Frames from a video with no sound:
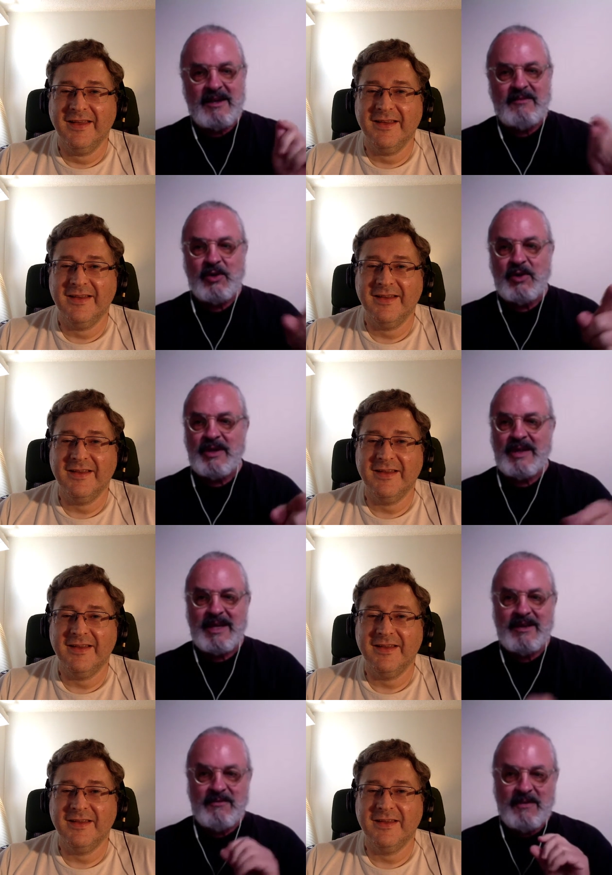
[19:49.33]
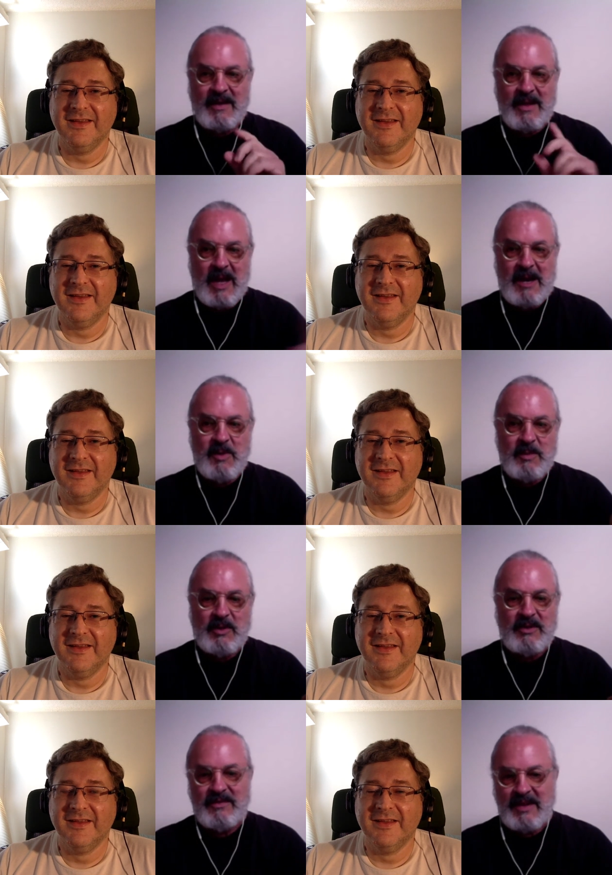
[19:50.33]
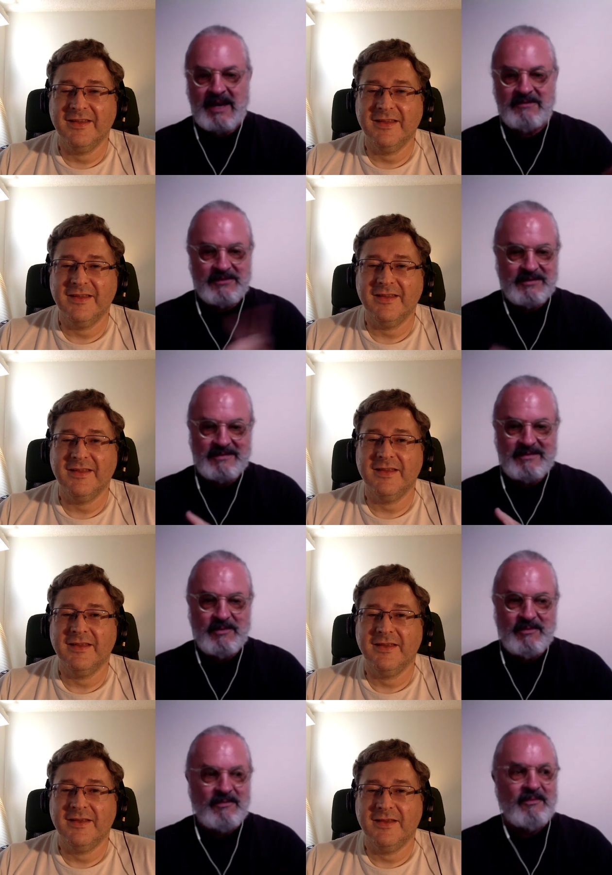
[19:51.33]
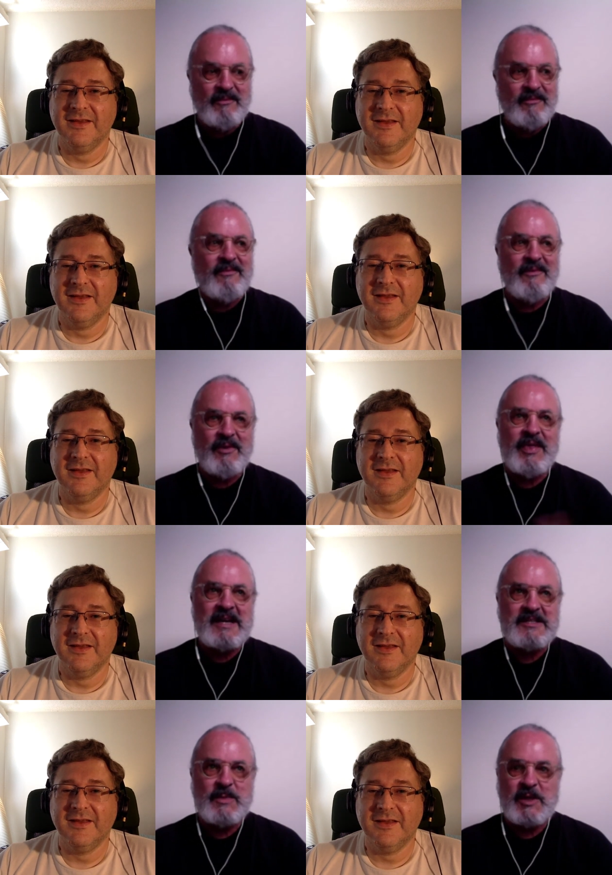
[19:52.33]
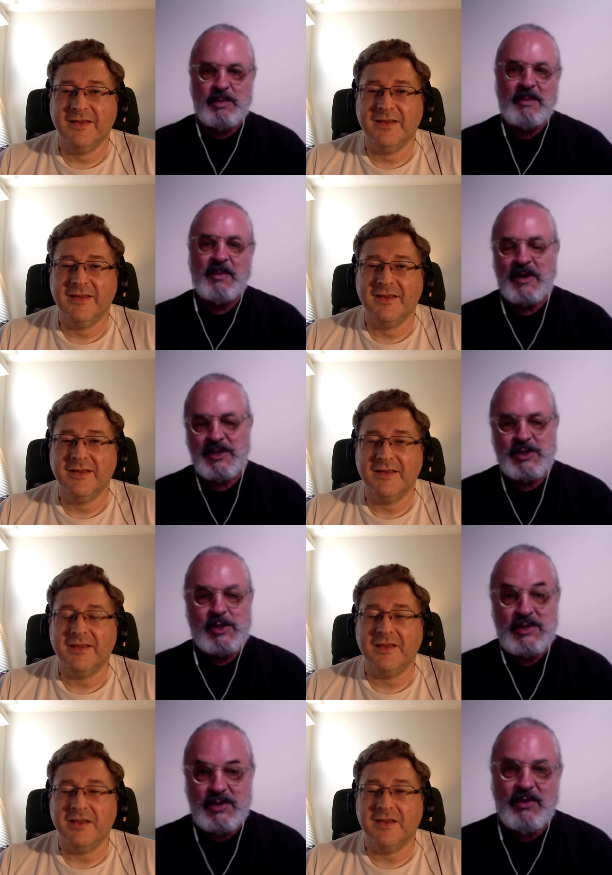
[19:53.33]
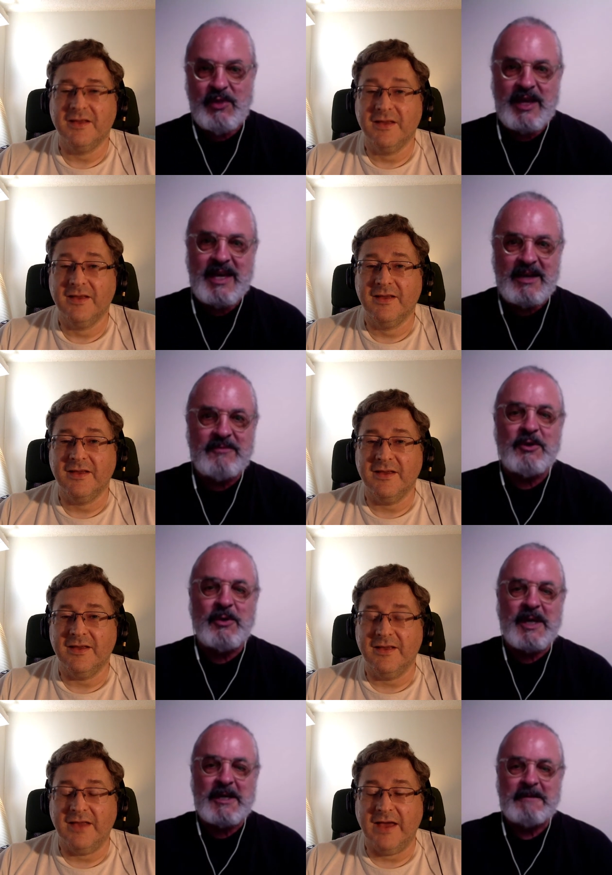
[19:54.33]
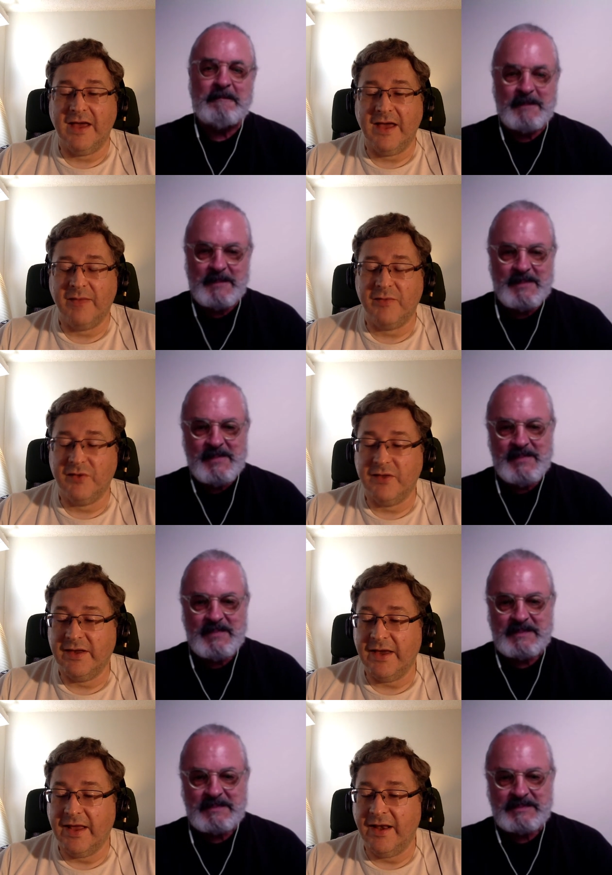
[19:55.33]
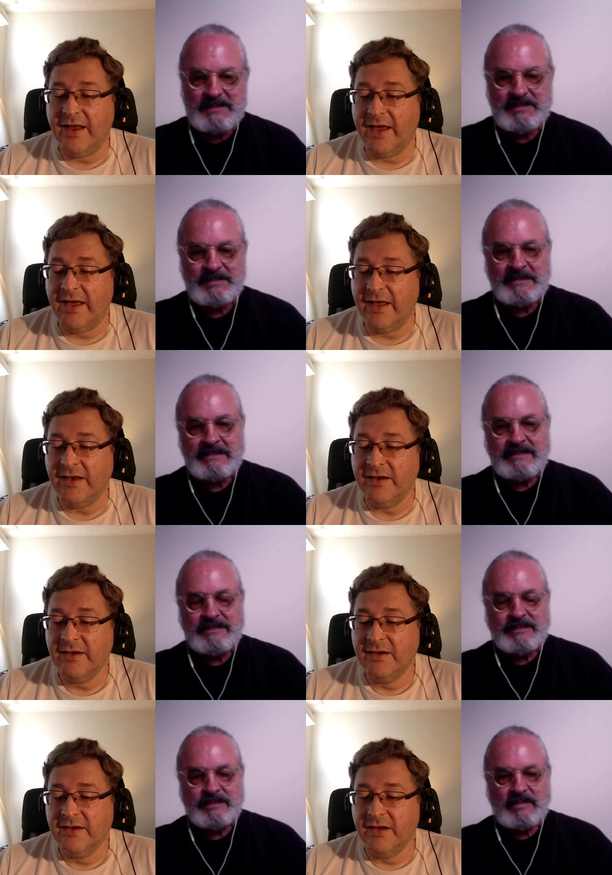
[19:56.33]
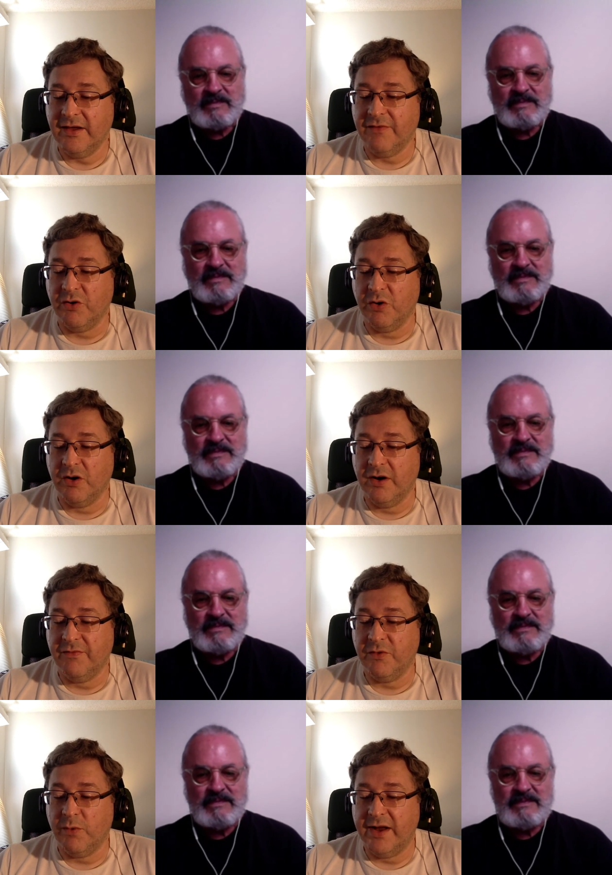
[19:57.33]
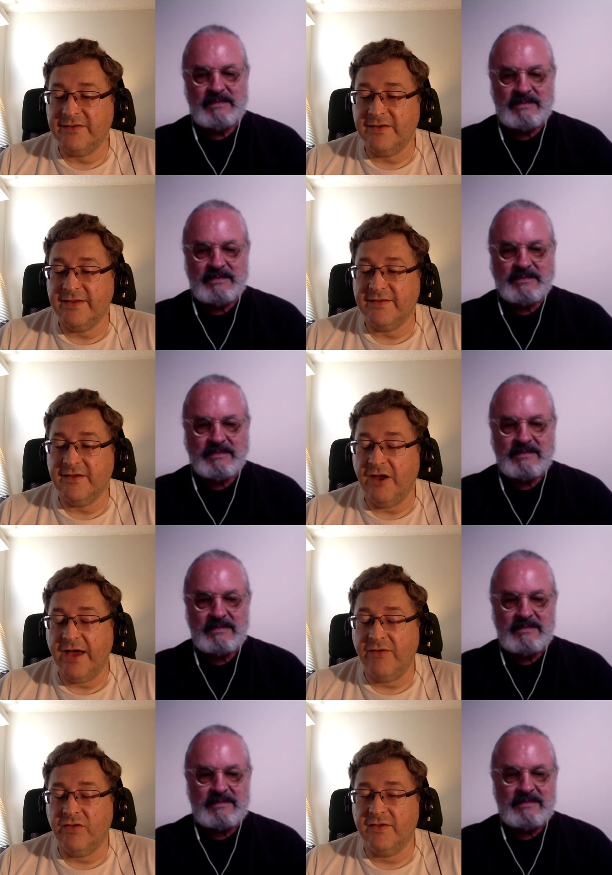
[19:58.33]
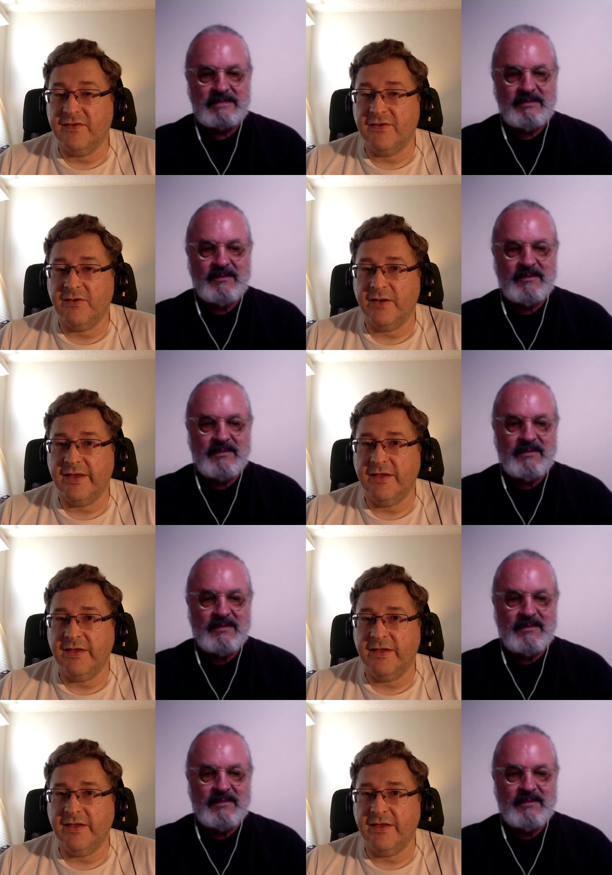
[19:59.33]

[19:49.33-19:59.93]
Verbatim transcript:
Speaker 1: that if you're going to leave, a lot of people have left without as much preparation as you're thinking of doing.
Speaker 2: Yeah, absolutely. And and if you're if you're watching this and you haven't listened to it,